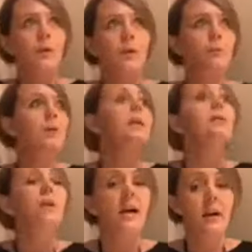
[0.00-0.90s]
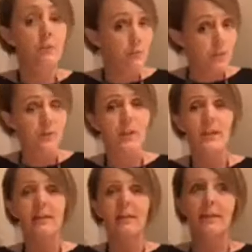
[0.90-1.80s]
if we had
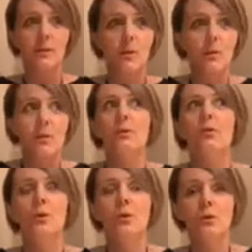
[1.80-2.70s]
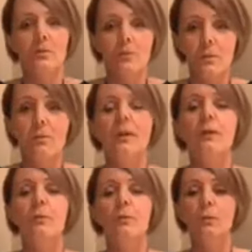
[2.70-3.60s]
the choice, where
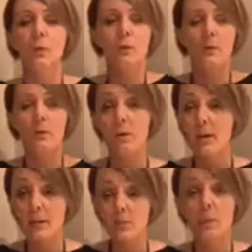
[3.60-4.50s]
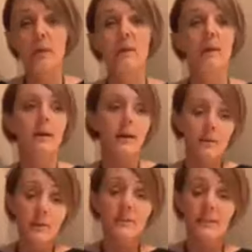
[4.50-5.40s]
would we like to be? And
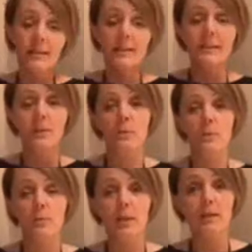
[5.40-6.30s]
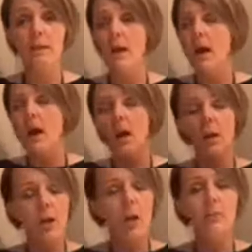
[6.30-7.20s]
we decided south of Spain,
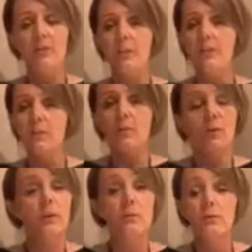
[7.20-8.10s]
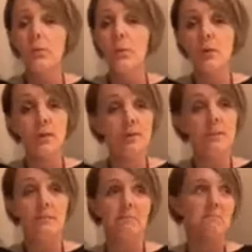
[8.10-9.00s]
loved it, were there for 4
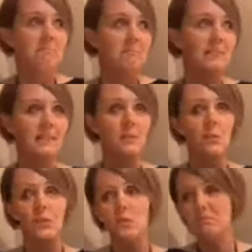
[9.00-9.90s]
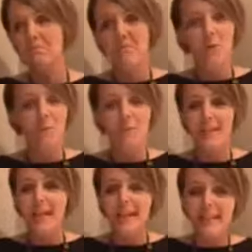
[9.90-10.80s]
years, didn't do almost
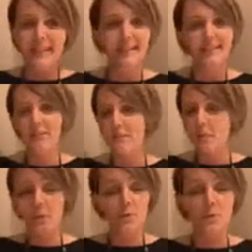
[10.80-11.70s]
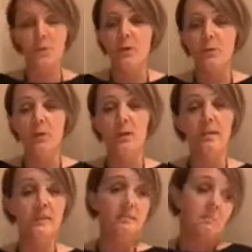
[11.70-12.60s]
anything for those four
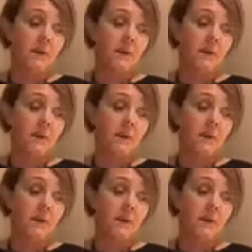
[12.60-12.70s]
years.